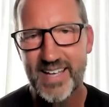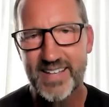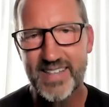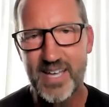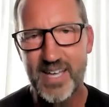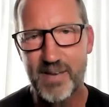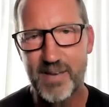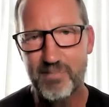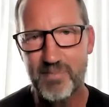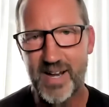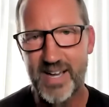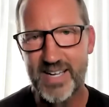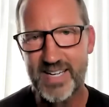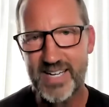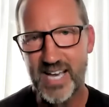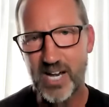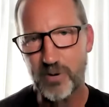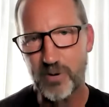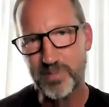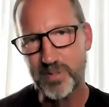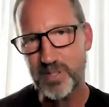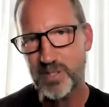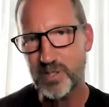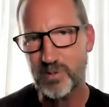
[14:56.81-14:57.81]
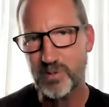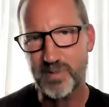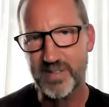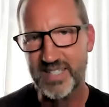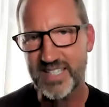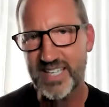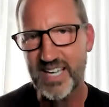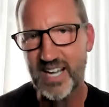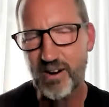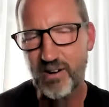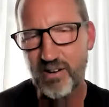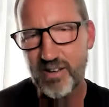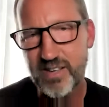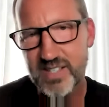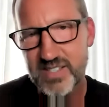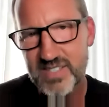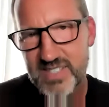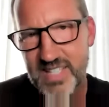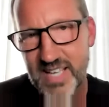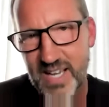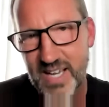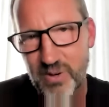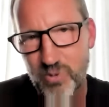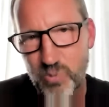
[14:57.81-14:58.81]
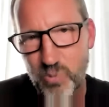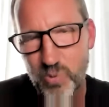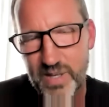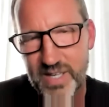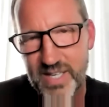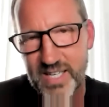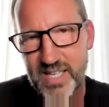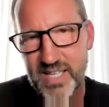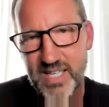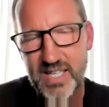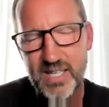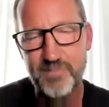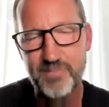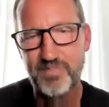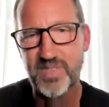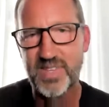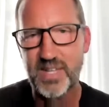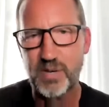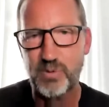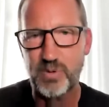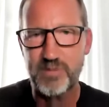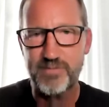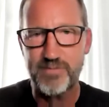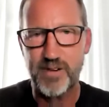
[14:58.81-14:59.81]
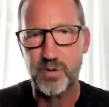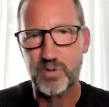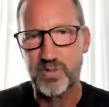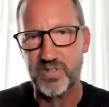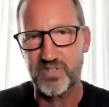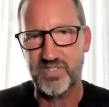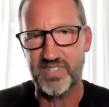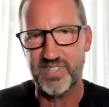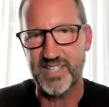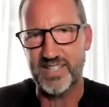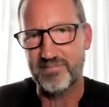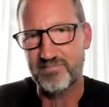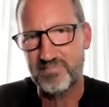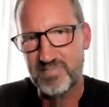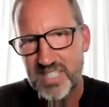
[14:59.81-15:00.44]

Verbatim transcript: that might help you in the areas that we that we focus in